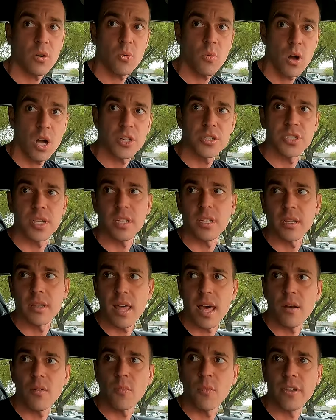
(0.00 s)
that are
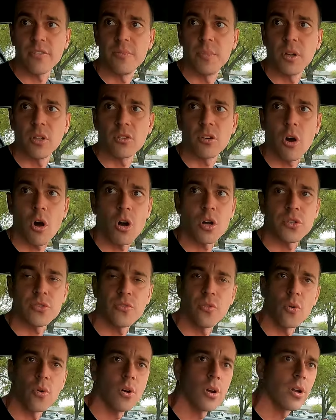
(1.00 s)
watching that we've built
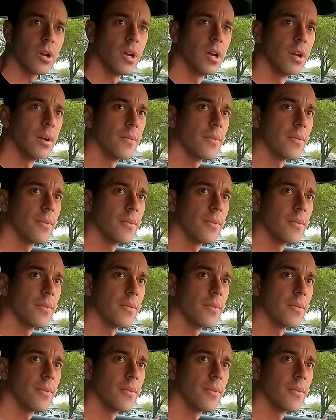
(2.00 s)
cars for,